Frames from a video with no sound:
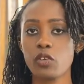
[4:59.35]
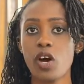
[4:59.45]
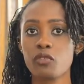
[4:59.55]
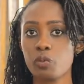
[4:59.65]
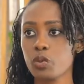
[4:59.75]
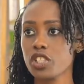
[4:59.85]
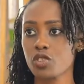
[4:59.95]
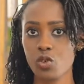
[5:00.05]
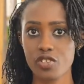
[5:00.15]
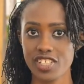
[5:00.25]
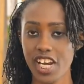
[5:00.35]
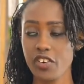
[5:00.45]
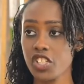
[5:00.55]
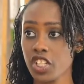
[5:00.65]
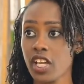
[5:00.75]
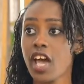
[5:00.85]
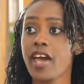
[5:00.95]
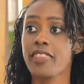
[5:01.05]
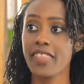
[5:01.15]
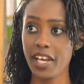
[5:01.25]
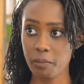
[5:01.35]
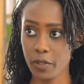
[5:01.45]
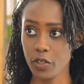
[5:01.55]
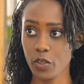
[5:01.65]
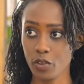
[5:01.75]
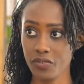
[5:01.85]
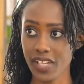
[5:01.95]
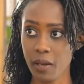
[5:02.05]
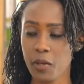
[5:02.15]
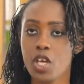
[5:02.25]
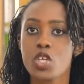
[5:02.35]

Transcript: you have to put into consideration that period of time.